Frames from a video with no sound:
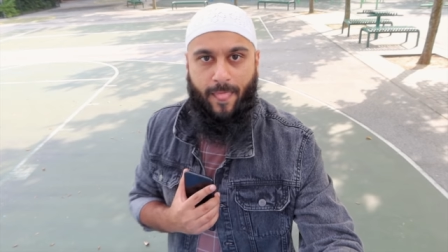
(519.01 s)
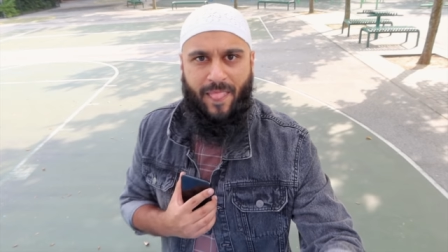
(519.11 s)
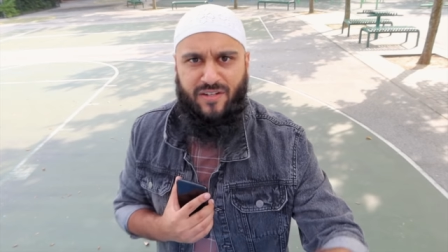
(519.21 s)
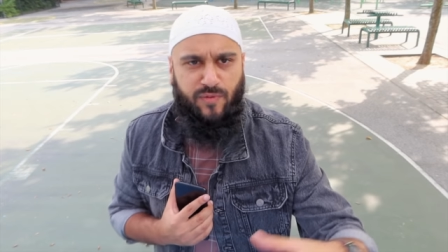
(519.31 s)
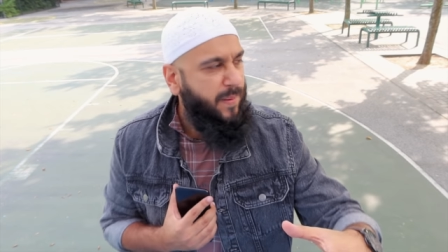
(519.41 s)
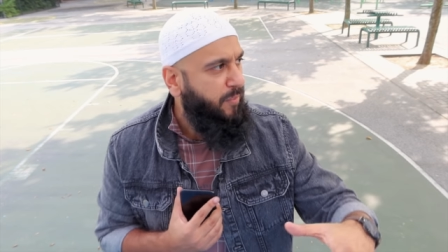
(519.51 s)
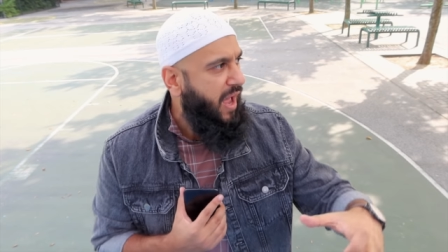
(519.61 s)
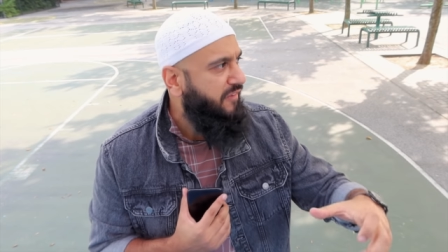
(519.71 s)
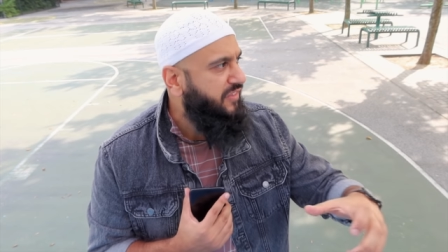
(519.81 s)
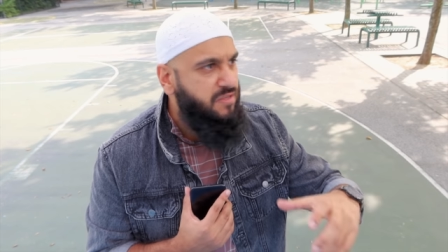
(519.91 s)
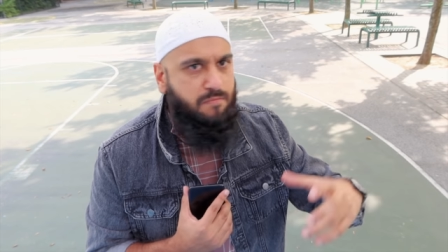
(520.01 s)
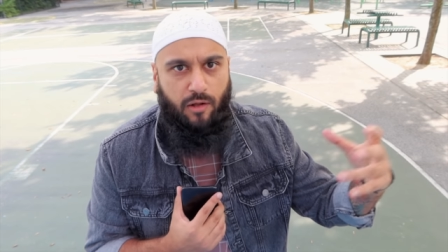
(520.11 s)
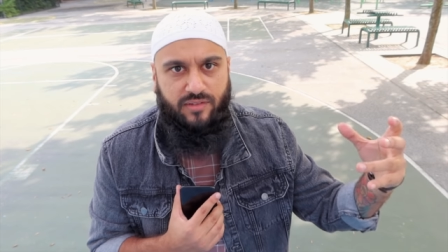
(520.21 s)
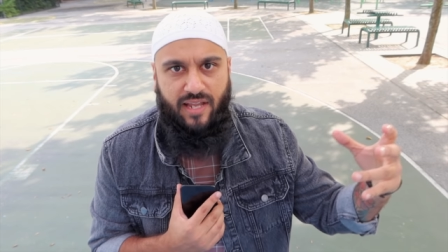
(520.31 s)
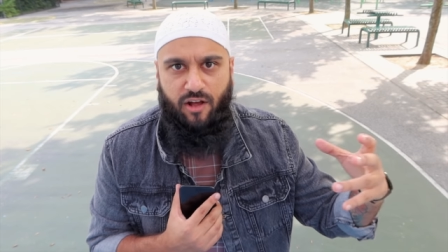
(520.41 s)
That's why people have these
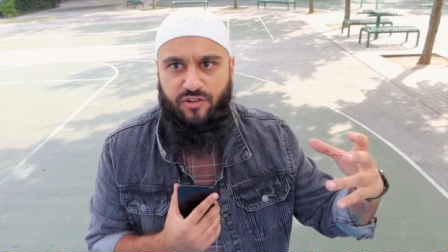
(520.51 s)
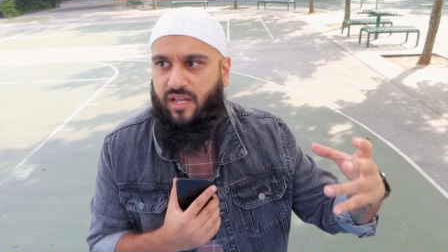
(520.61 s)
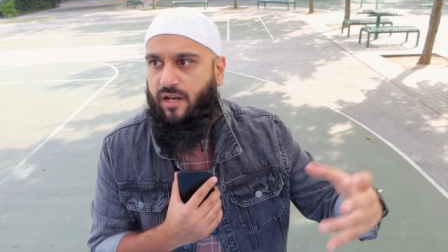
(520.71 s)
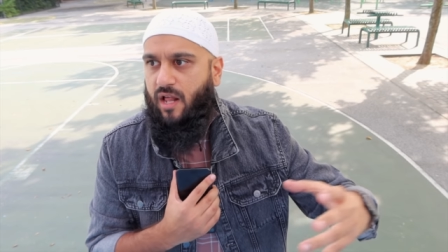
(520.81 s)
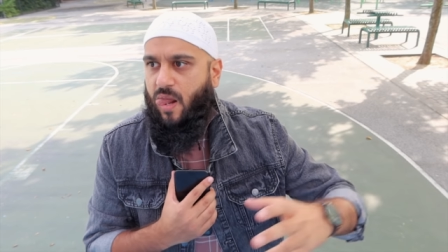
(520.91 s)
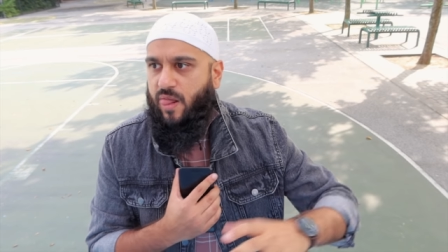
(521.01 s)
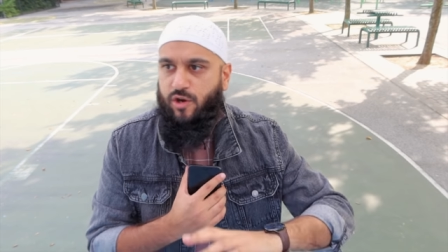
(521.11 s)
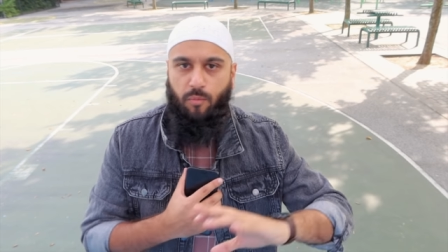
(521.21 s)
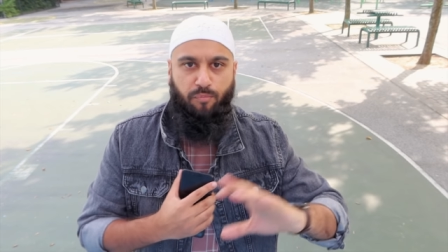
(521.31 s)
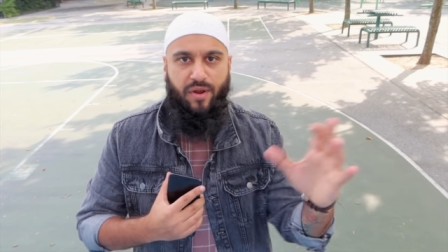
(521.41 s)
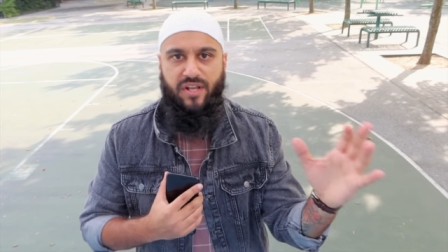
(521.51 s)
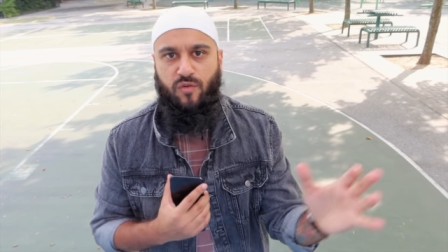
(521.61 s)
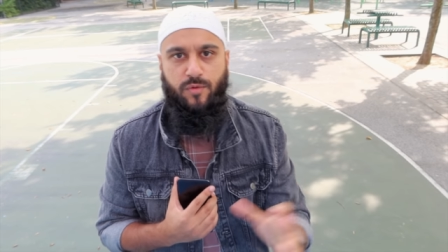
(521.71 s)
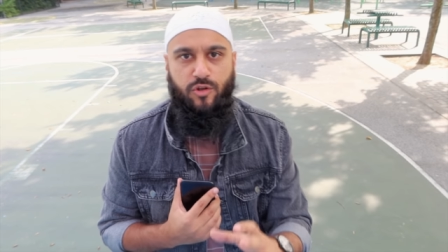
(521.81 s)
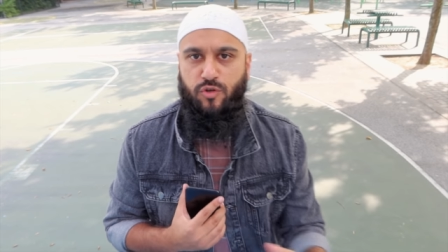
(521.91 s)
meltdowns and you know breaks
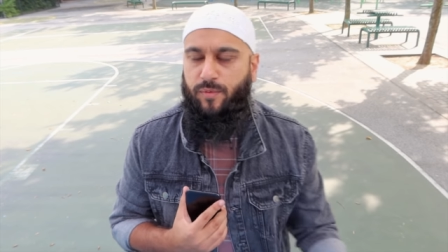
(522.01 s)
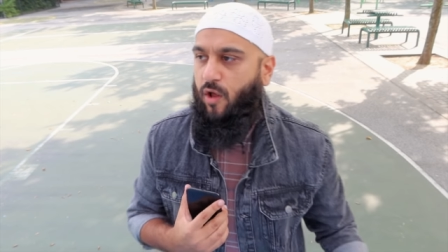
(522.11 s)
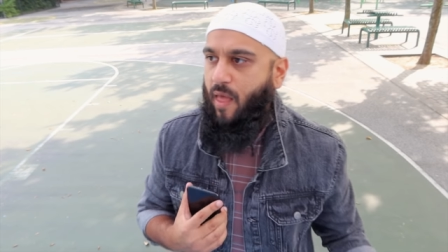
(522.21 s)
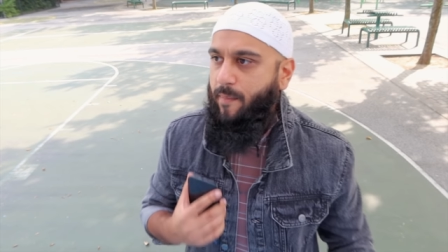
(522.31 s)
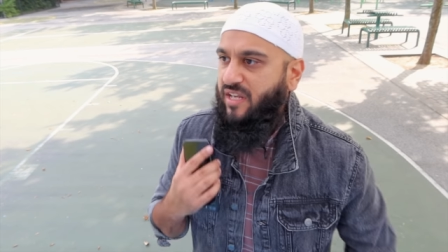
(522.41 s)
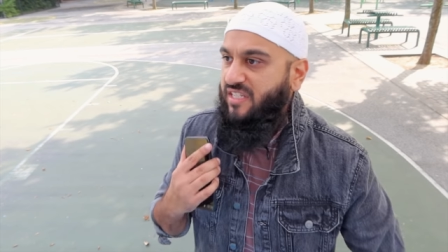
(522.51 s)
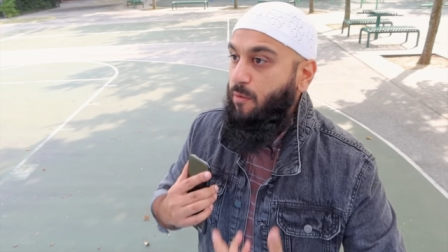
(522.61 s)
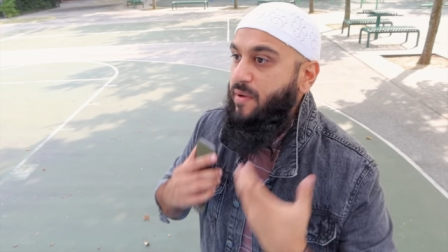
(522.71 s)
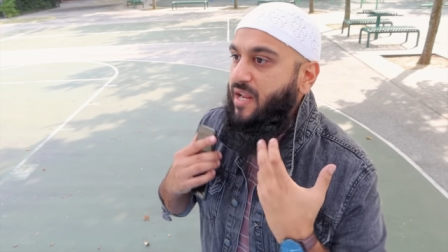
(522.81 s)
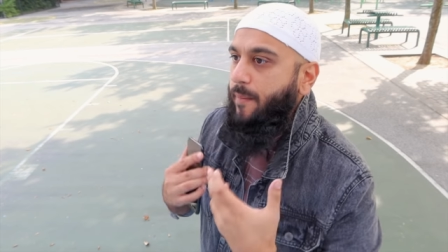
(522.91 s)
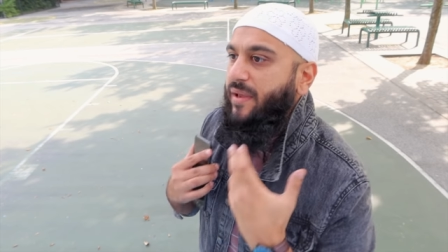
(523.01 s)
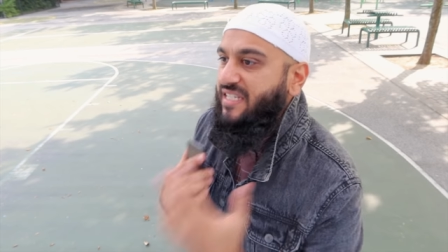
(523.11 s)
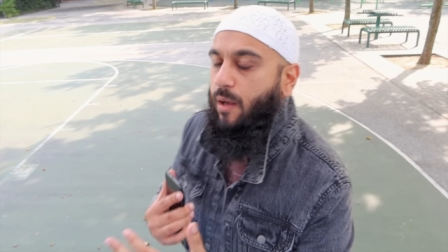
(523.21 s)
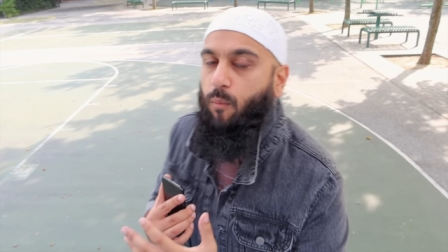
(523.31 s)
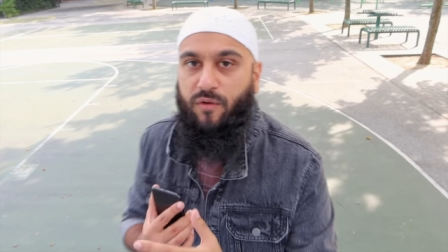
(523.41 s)
from YouTube and all that because they're becoming
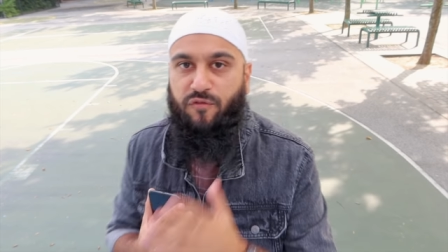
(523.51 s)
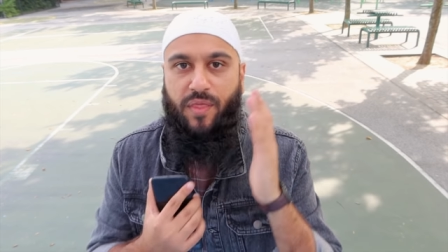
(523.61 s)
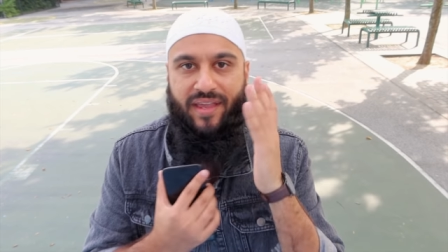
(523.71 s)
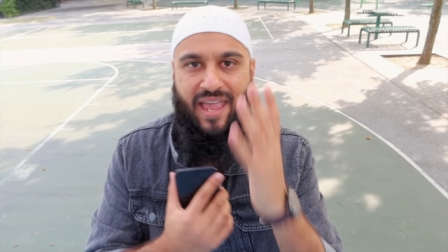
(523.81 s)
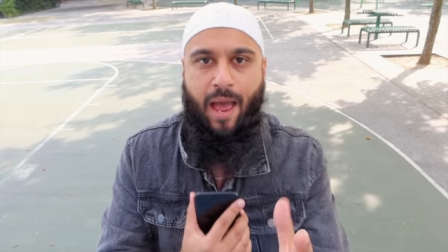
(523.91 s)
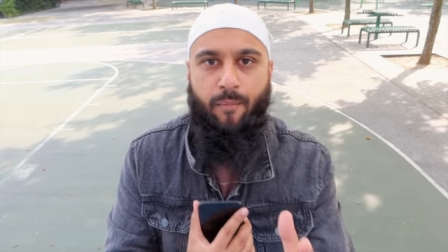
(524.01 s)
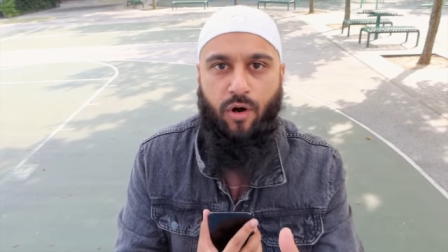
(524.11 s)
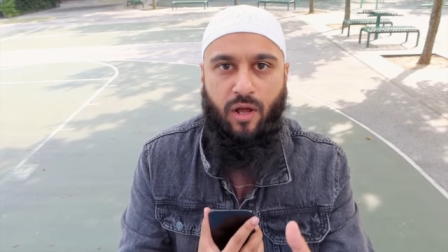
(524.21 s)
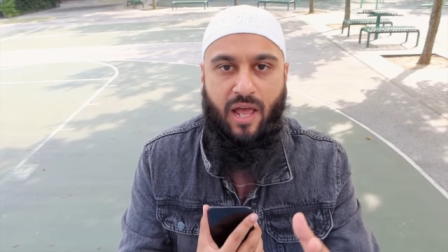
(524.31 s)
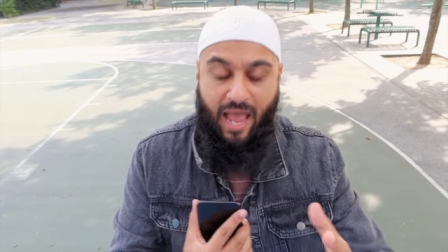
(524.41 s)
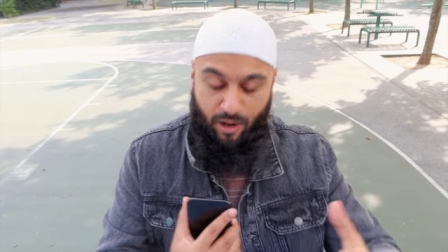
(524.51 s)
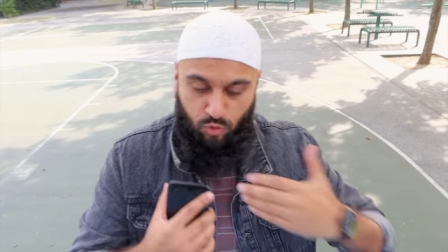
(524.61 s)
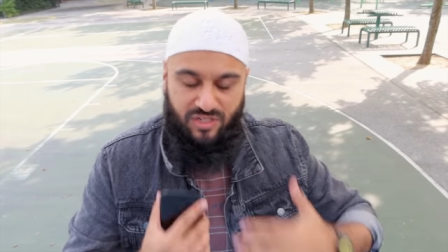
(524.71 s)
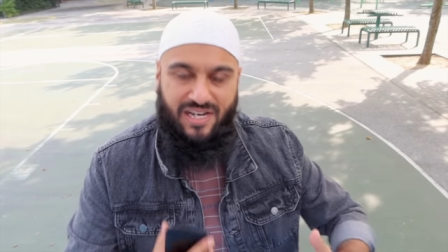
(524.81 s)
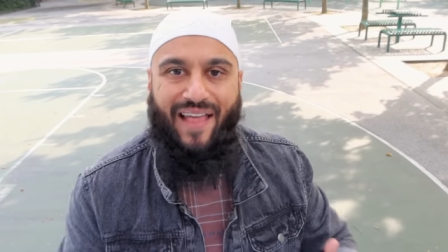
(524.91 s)
someone for the camera
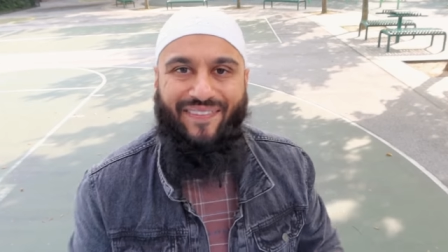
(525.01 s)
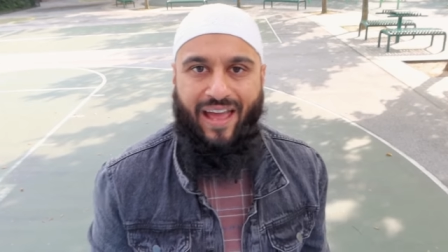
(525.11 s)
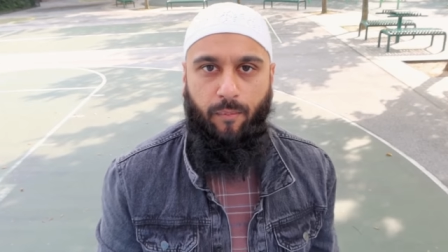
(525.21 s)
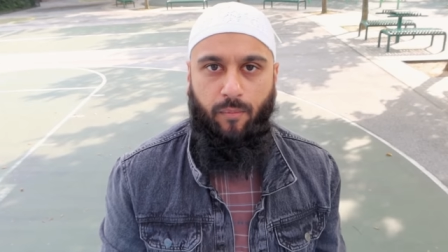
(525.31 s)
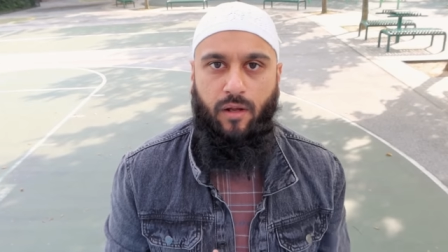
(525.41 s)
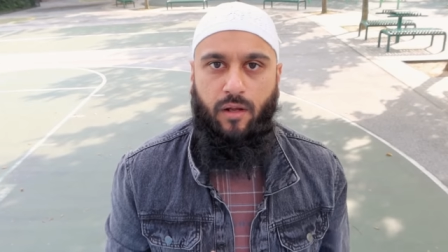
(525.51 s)
who's not them.